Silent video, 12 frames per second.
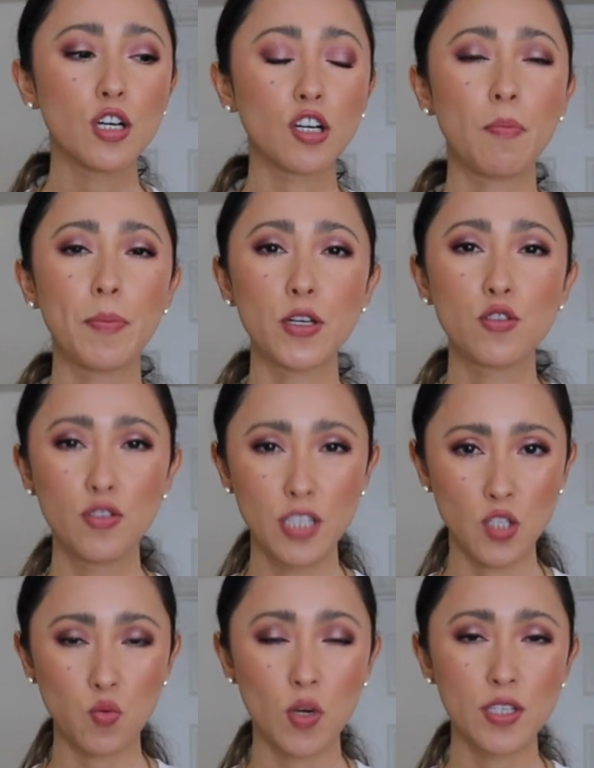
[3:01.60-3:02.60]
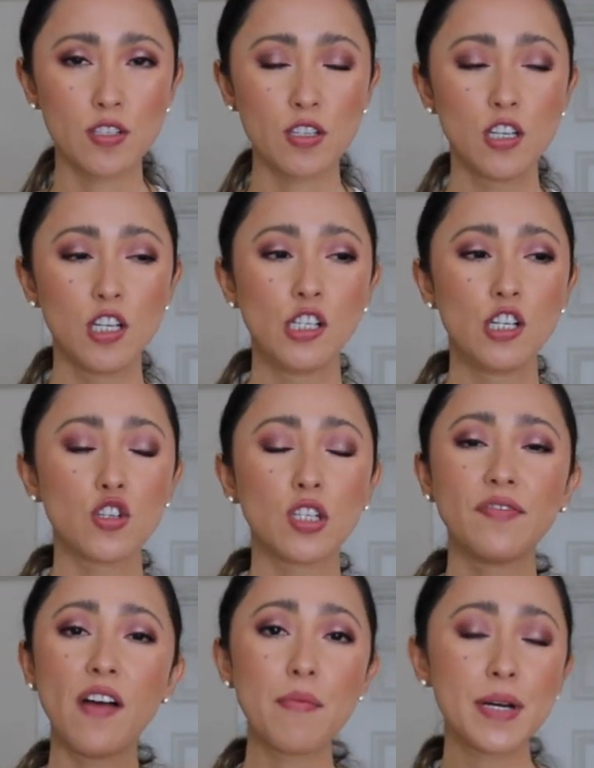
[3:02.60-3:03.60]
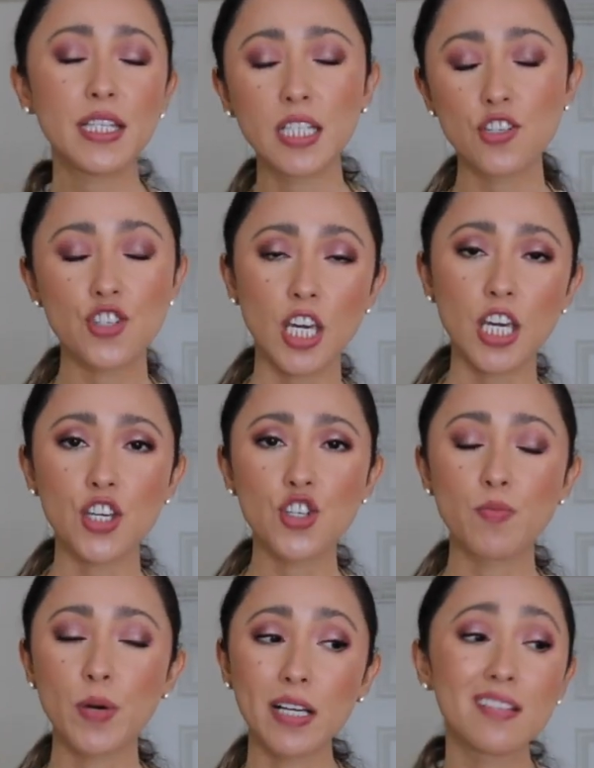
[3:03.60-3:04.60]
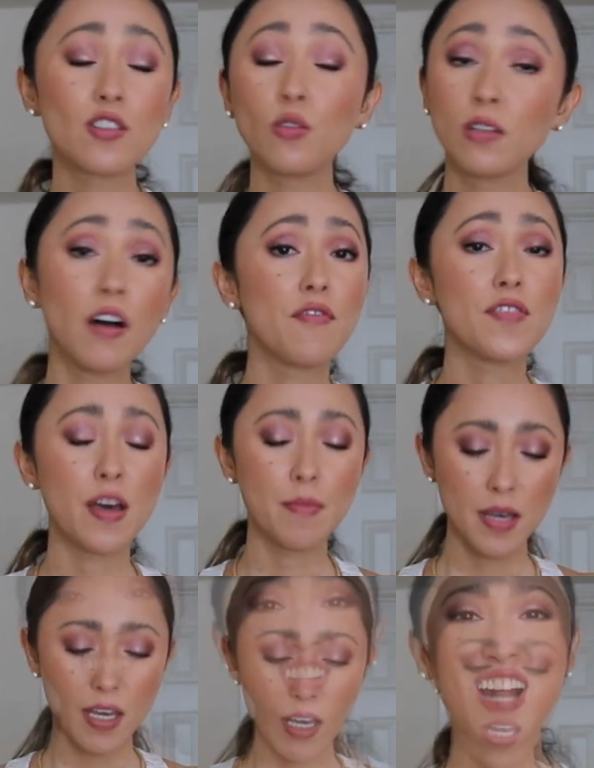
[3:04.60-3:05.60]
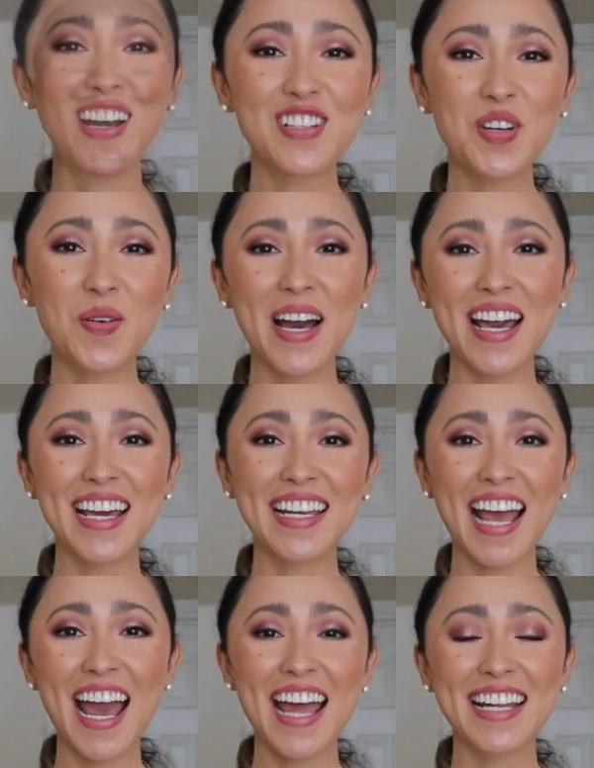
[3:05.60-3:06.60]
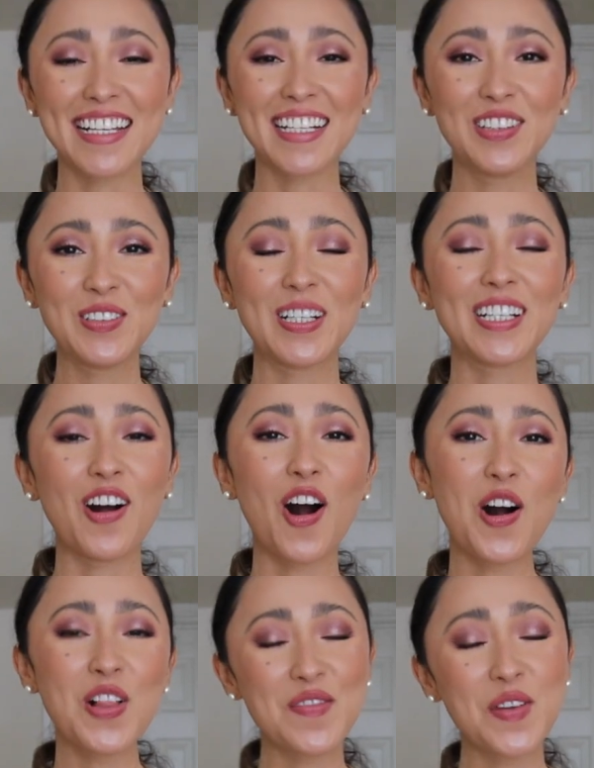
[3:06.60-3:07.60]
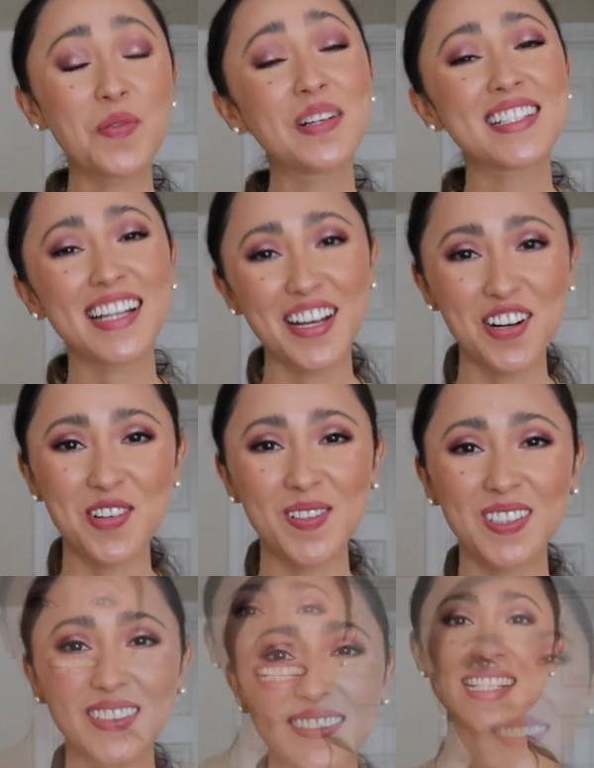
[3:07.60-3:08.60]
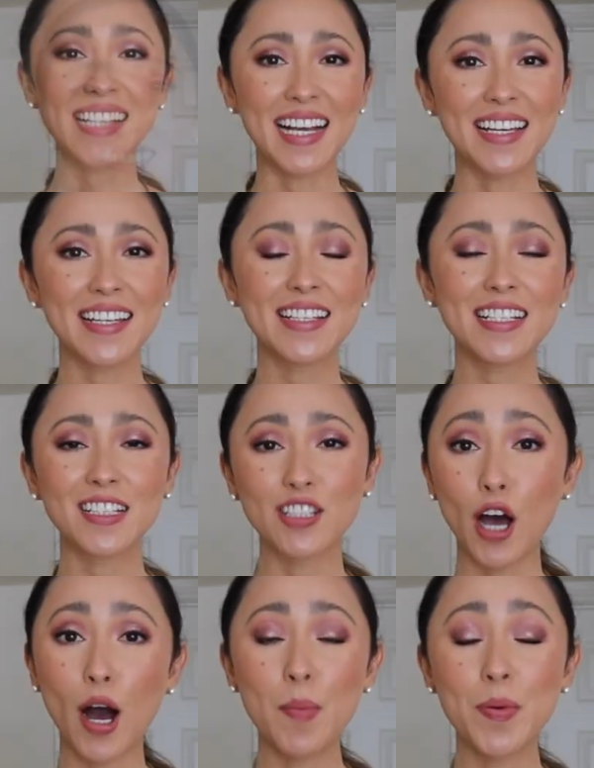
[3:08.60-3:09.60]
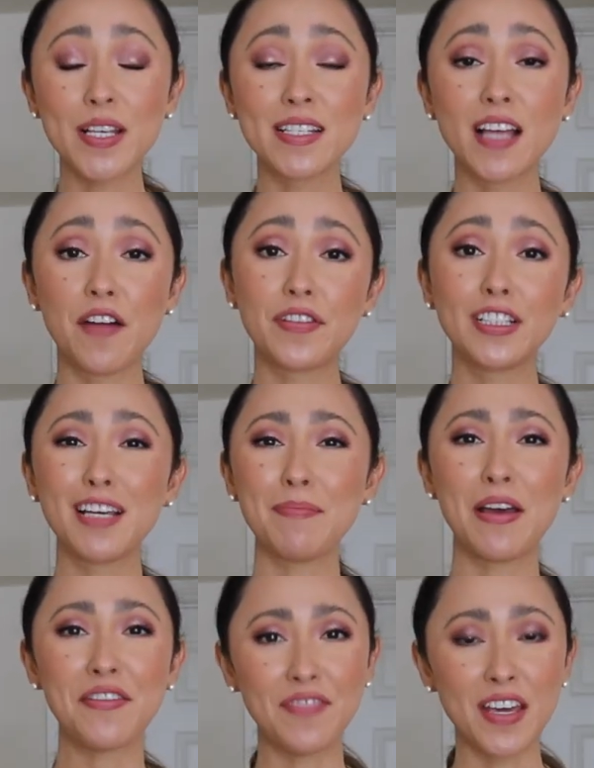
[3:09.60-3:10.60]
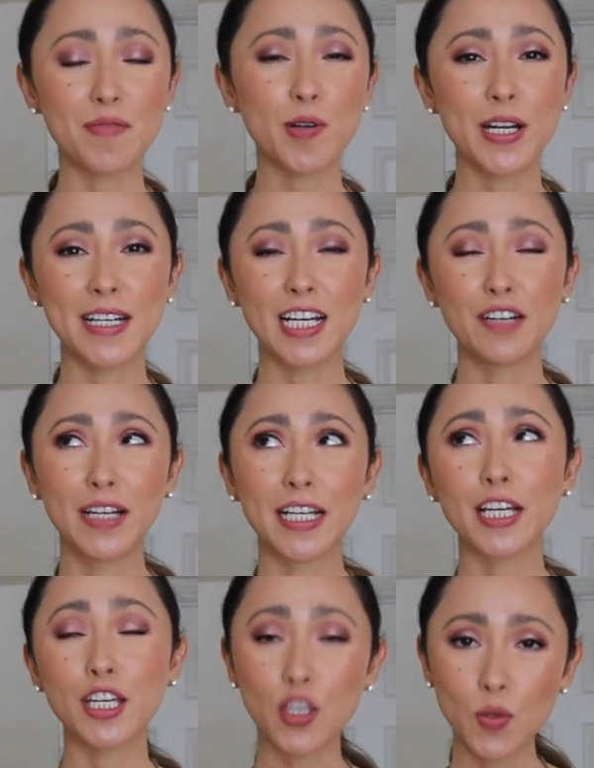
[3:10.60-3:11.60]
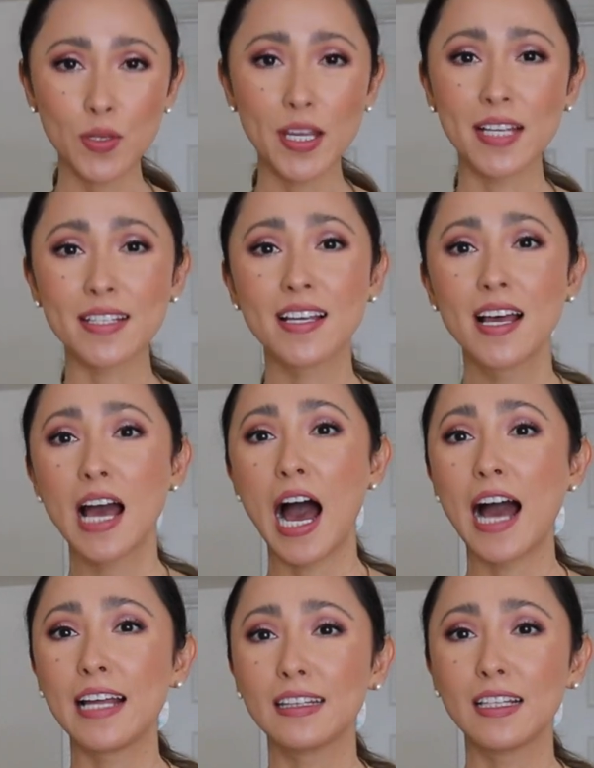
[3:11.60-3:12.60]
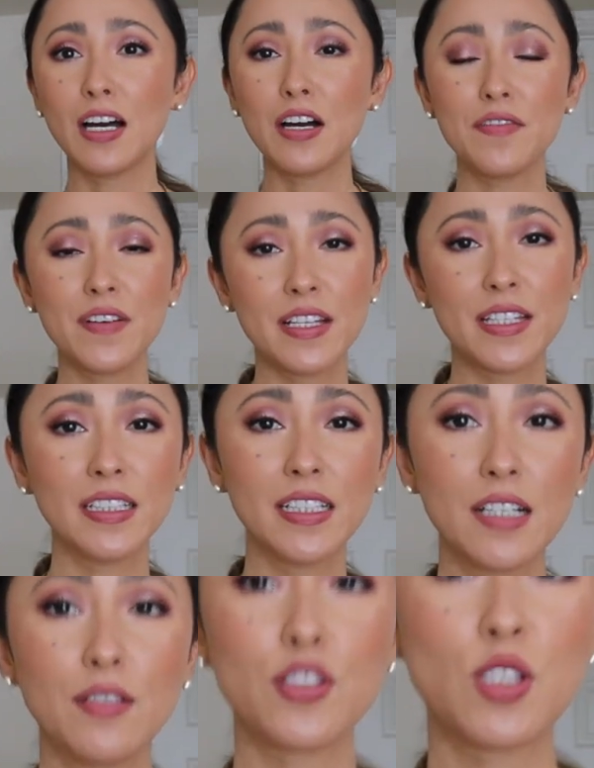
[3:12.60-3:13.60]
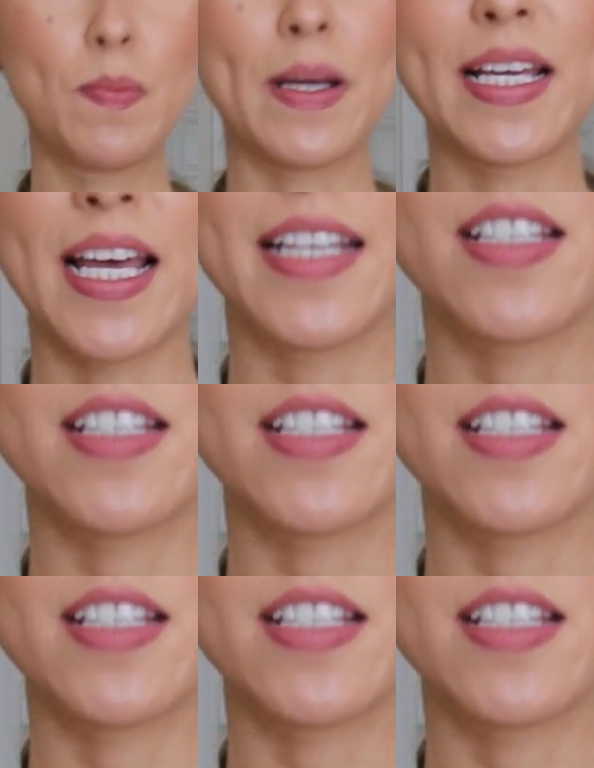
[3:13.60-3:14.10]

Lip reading: compared to these ones. So the fabric did change, but I still love them. So now let's go ahead and take a look at all of the ones that I own. This second top is definitely my favorite in kind of like cuteness. I love the little spaghetti